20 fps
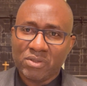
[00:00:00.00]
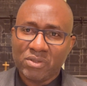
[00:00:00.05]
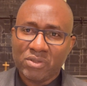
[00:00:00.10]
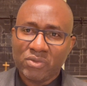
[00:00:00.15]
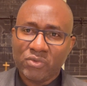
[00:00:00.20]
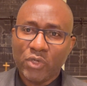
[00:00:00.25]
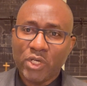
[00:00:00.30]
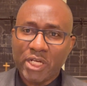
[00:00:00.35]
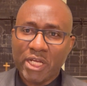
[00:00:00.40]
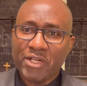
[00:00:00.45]

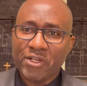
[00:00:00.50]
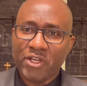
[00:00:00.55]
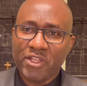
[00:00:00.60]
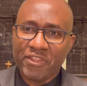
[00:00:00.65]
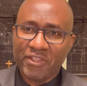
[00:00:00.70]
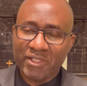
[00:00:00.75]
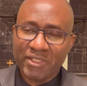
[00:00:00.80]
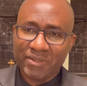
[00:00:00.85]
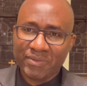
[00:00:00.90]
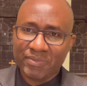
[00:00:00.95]
one
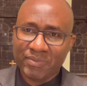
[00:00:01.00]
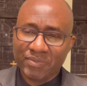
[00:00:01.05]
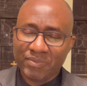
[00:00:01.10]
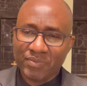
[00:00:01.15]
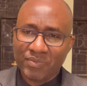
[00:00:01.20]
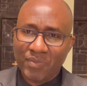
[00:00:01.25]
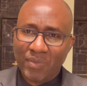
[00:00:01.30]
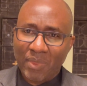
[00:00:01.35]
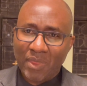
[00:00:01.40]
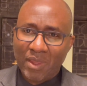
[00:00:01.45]
another,
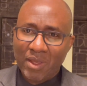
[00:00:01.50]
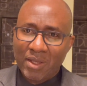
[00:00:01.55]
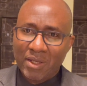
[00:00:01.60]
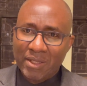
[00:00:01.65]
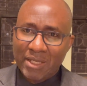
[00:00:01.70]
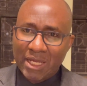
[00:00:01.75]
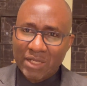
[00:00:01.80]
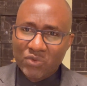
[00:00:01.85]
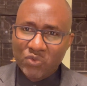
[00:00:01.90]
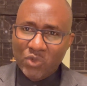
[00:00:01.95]

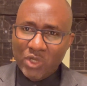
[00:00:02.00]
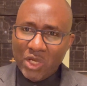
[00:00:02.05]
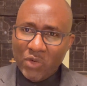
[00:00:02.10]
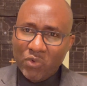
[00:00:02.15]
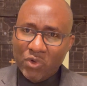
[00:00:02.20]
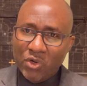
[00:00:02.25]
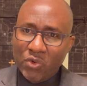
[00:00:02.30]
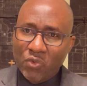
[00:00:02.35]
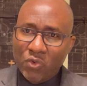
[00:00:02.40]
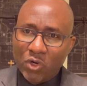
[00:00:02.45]
that we
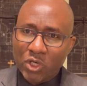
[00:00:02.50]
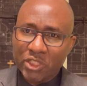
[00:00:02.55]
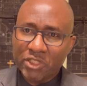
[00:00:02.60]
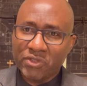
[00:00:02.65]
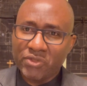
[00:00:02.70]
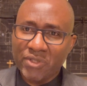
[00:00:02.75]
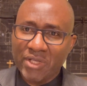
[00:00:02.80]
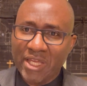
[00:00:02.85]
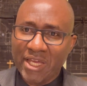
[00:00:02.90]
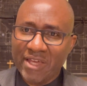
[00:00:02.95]
will work
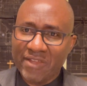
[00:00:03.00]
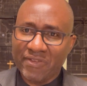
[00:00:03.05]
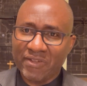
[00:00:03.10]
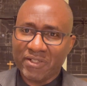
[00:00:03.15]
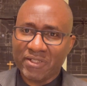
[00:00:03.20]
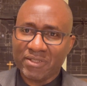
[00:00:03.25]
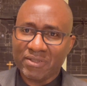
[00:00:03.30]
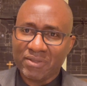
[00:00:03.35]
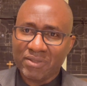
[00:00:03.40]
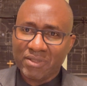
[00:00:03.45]

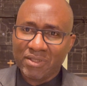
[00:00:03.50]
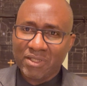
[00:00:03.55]
together,